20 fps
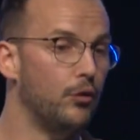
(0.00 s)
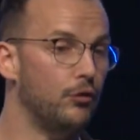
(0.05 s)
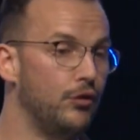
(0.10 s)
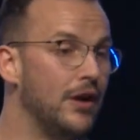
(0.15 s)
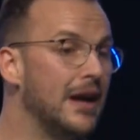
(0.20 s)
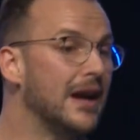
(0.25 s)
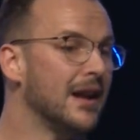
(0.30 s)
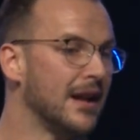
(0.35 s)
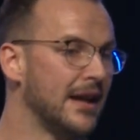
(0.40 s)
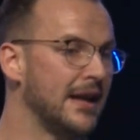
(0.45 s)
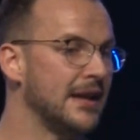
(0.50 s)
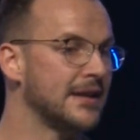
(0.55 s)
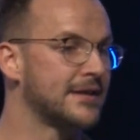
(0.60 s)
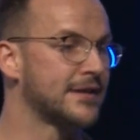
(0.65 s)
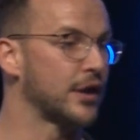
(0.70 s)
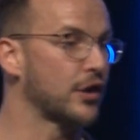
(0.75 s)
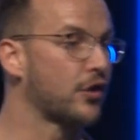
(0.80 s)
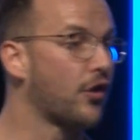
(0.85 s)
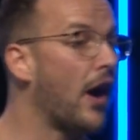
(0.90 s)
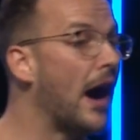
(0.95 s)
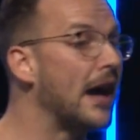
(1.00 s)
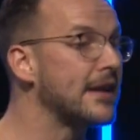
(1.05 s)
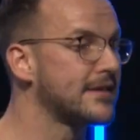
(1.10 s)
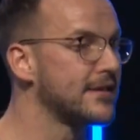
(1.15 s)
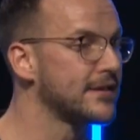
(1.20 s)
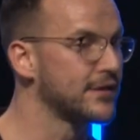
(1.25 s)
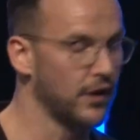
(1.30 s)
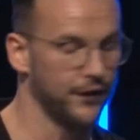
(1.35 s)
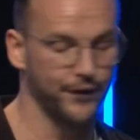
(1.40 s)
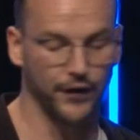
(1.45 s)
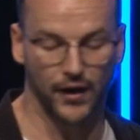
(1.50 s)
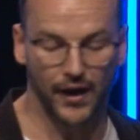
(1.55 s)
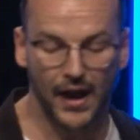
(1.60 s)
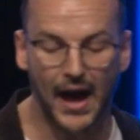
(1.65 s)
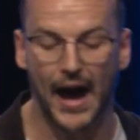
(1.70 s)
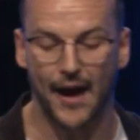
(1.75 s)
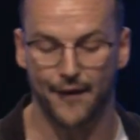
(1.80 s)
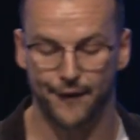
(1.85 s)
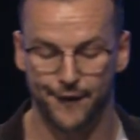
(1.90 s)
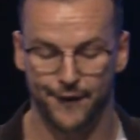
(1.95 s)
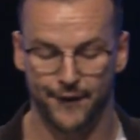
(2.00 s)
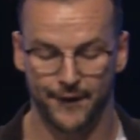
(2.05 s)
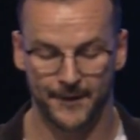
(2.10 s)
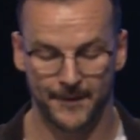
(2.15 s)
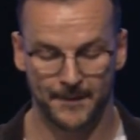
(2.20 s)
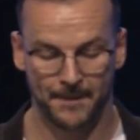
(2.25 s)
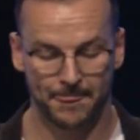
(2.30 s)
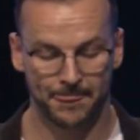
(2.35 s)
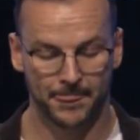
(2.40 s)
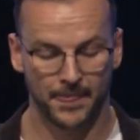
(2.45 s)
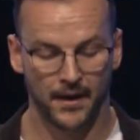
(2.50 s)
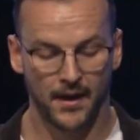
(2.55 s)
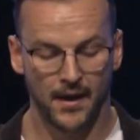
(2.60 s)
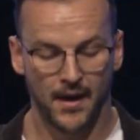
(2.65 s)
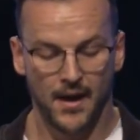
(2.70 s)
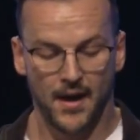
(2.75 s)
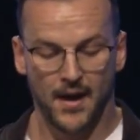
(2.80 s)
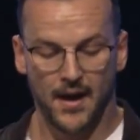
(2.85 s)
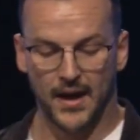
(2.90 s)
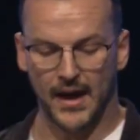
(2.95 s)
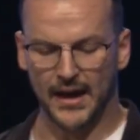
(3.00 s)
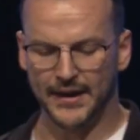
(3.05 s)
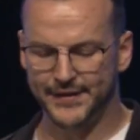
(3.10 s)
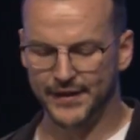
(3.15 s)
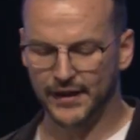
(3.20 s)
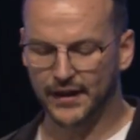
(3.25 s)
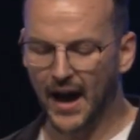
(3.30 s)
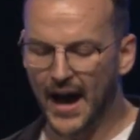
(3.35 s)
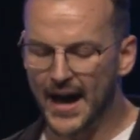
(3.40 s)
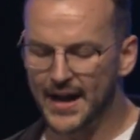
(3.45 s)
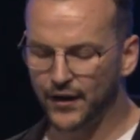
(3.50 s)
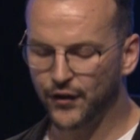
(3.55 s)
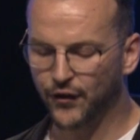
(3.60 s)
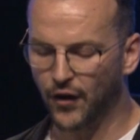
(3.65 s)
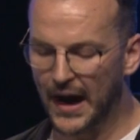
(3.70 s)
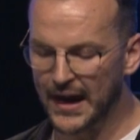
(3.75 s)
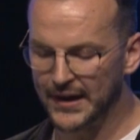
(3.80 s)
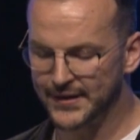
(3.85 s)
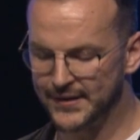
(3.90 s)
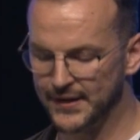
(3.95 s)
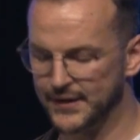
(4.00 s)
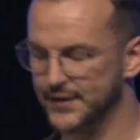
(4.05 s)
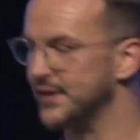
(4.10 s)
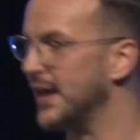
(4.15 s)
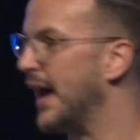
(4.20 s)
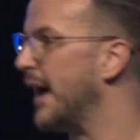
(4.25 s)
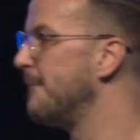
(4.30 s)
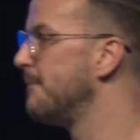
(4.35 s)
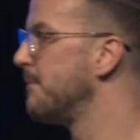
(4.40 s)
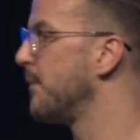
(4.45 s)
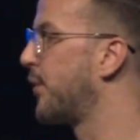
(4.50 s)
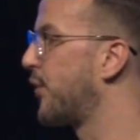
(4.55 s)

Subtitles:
Really, it's the crisis of her life. It's the kind of crisis that